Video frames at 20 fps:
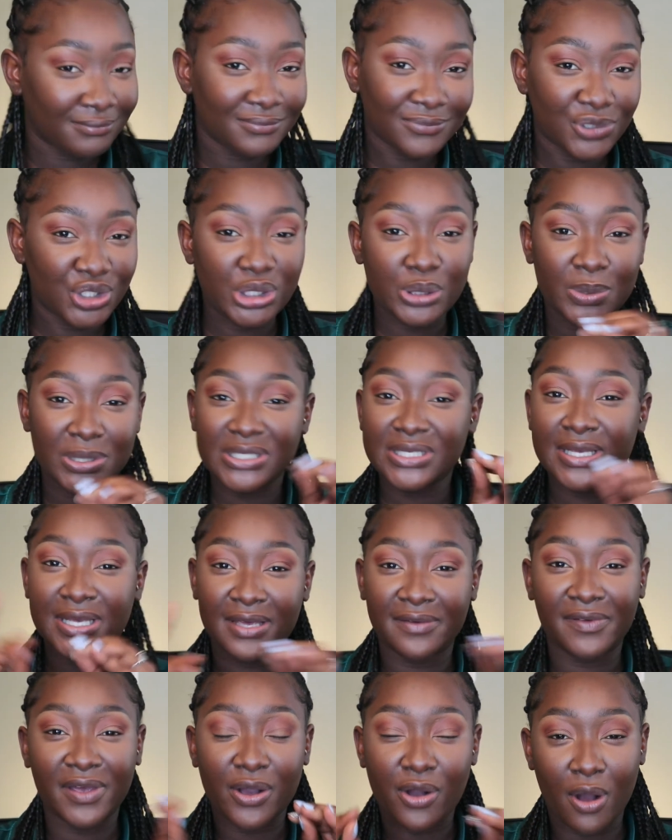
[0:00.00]
She wasn't
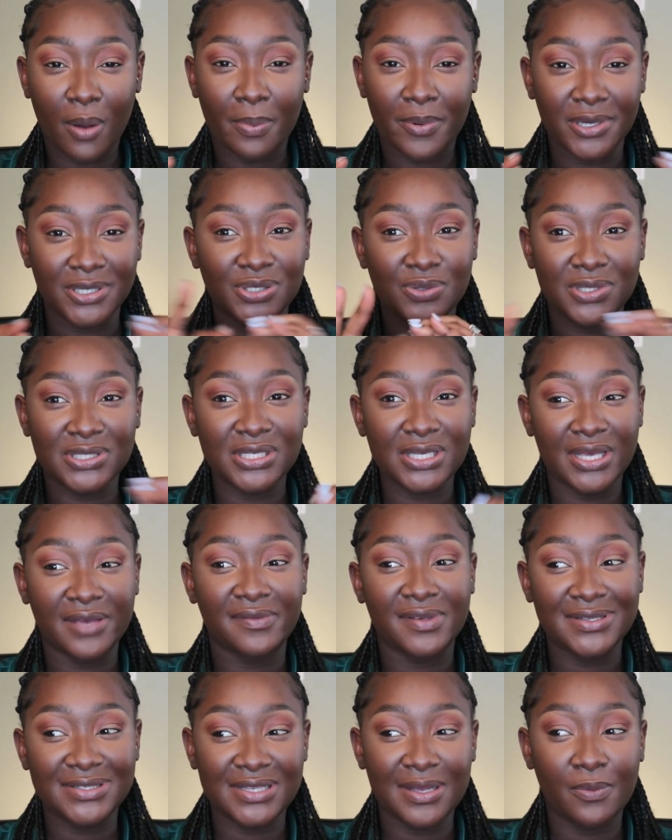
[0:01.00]
giving corporate. She wasn't
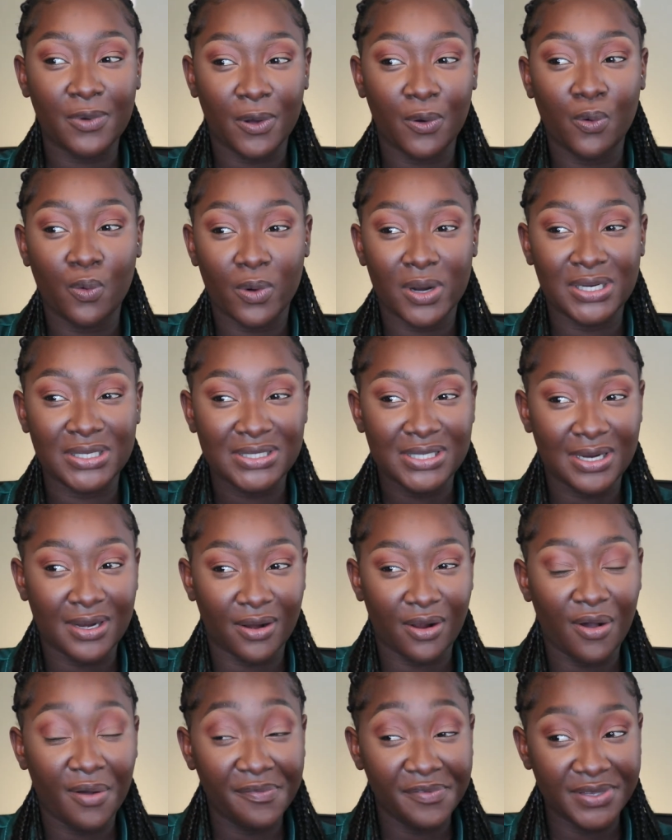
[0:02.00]
giving someone who works in an
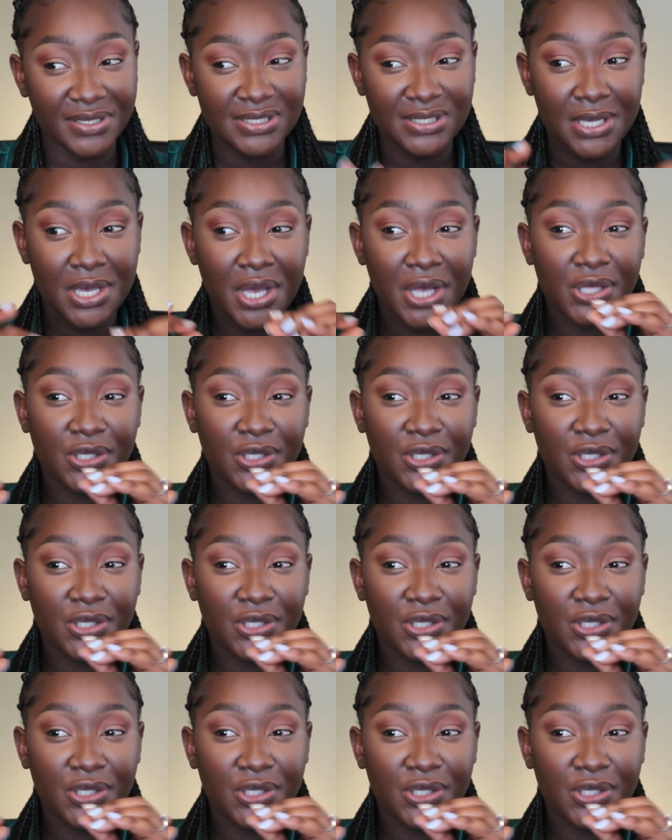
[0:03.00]
office.